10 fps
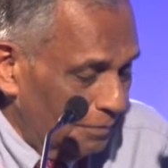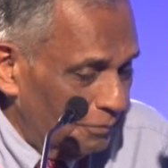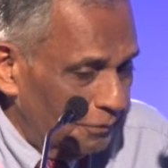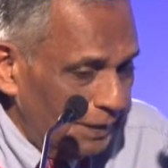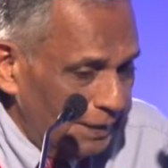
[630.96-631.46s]

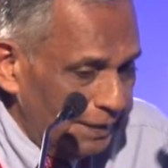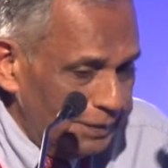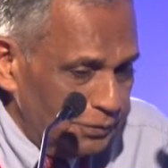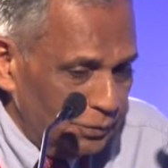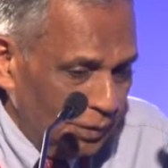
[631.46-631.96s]
we
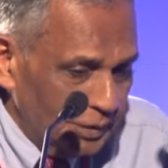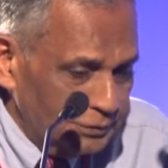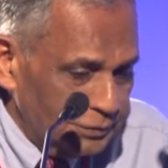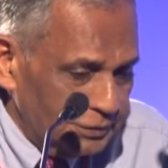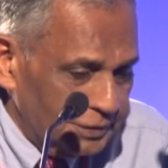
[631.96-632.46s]
need to
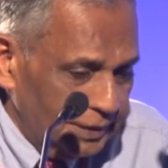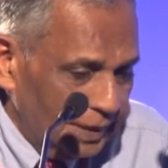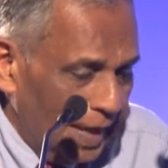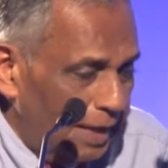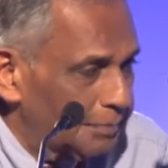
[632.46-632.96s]
also see
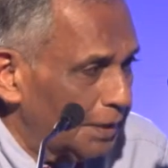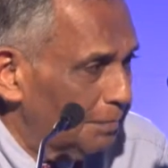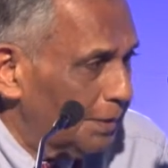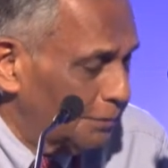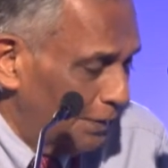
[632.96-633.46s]
a harmony
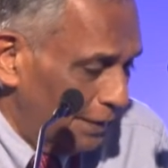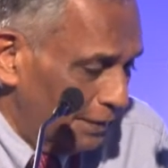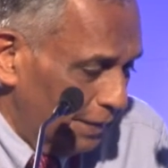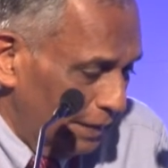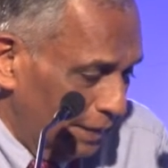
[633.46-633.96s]

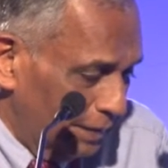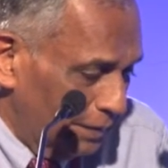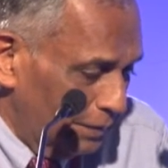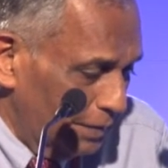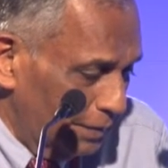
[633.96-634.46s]
between
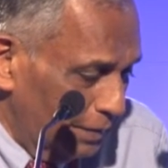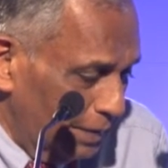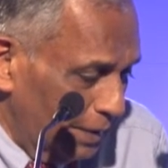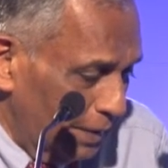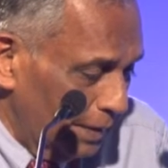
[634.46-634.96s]
the
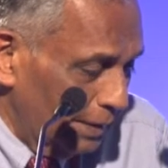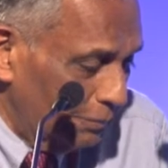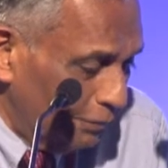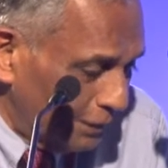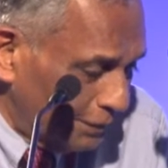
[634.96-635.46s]

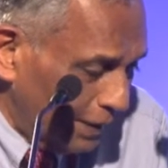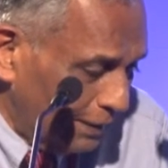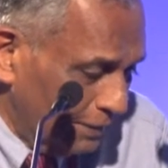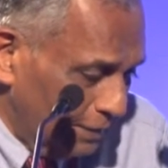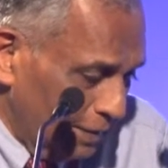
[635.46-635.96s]

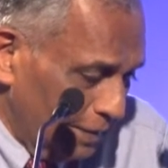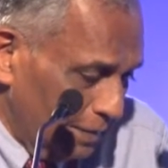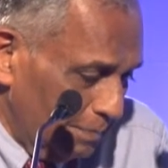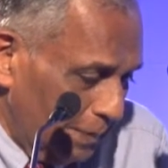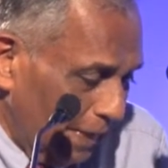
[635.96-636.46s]
infrastructure
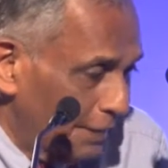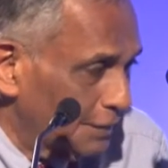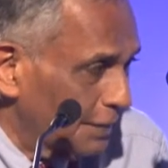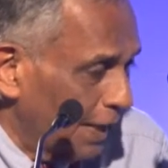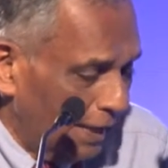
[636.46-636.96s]

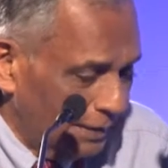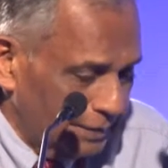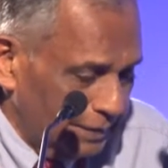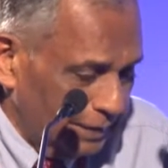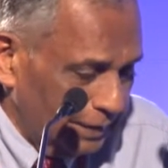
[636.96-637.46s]
plans
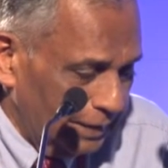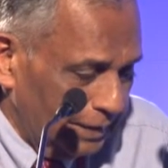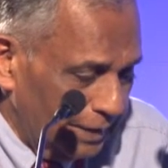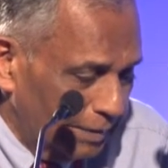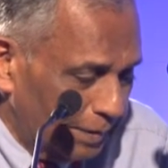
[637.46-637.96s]
and the
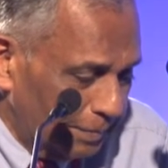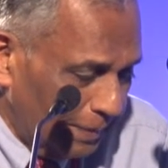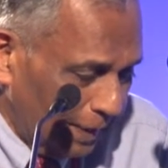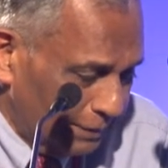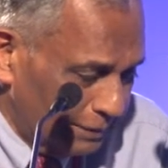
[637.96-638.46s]
urban
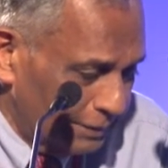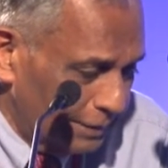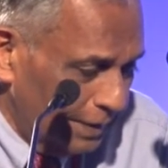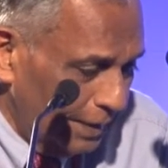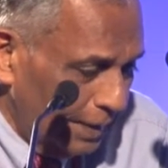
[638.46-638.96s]
plans.
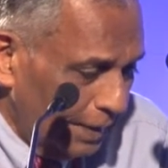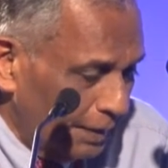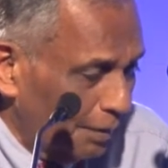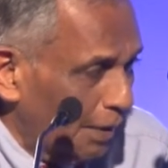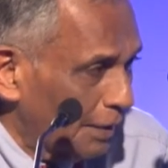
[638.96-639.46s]

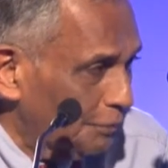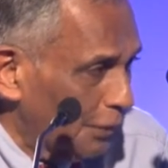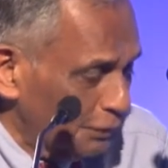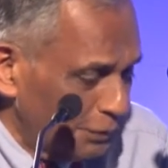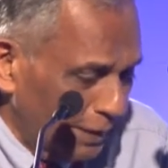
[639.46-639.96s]
Now,
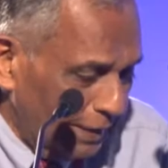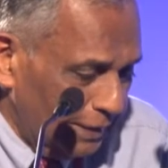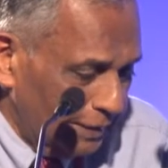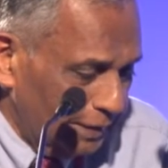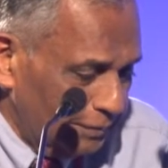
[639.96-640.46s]

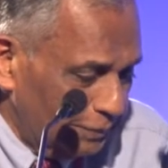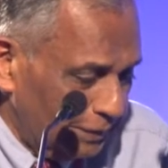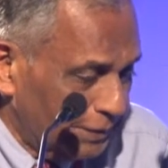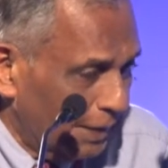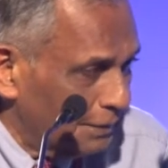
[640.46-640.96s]
unfortunately, the
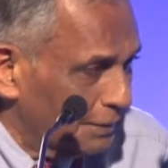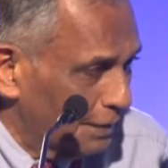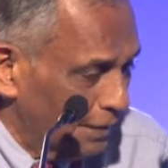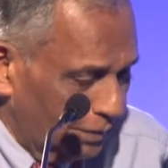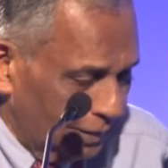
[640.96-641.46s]

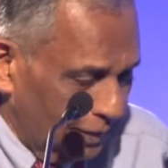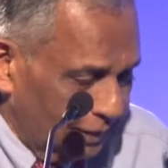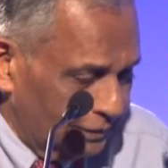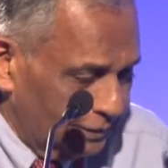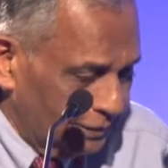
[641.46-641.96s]
infrastructure
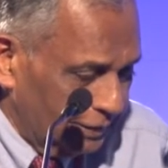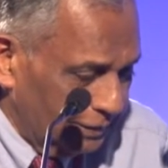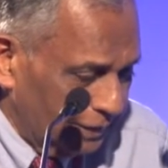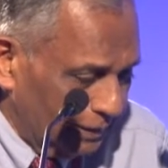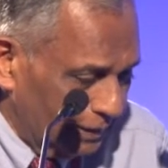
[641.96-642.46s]

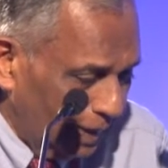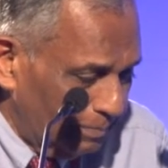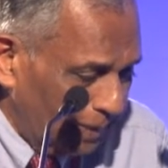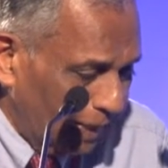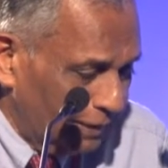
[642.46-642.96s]
agencies and their
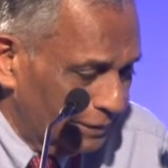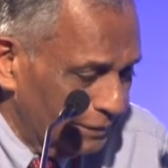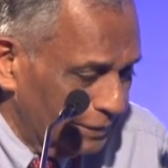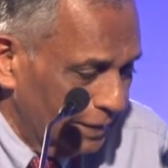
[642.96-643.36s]
plans